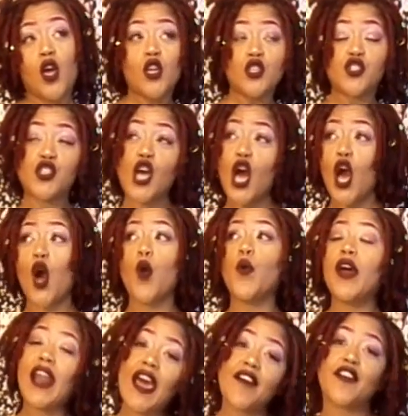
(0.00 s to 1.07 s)
So
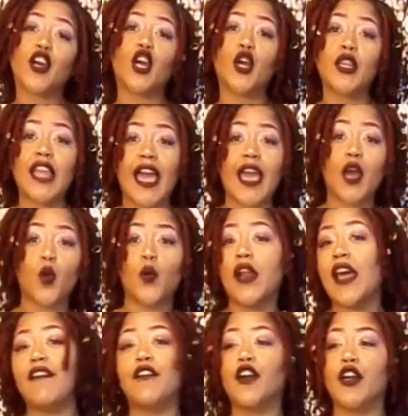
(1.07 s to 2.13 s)
whatever, like
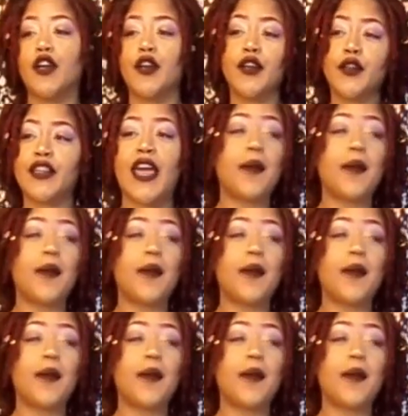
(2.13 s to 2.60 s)
whatever that